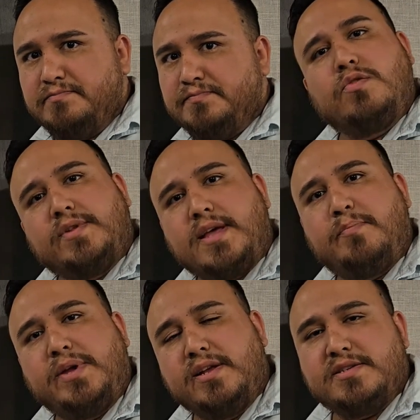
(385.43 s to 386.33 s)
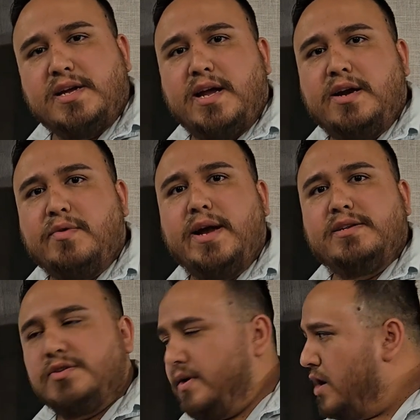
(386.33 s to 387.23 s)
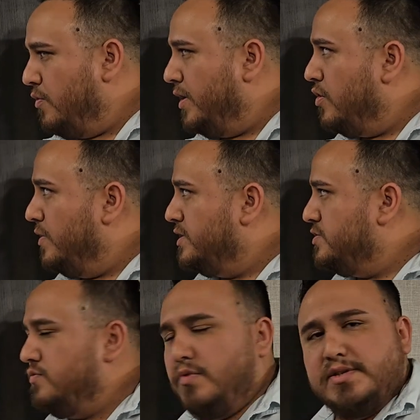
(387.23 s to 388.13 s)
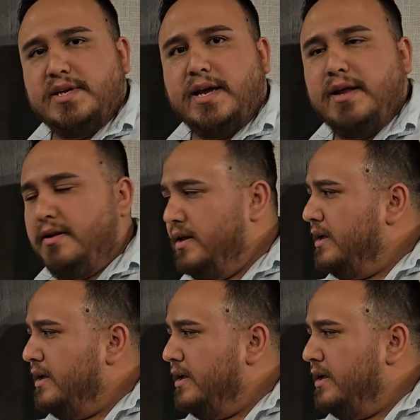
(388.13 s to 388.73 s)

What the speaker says: So with that being said, right, so now we go into, once again,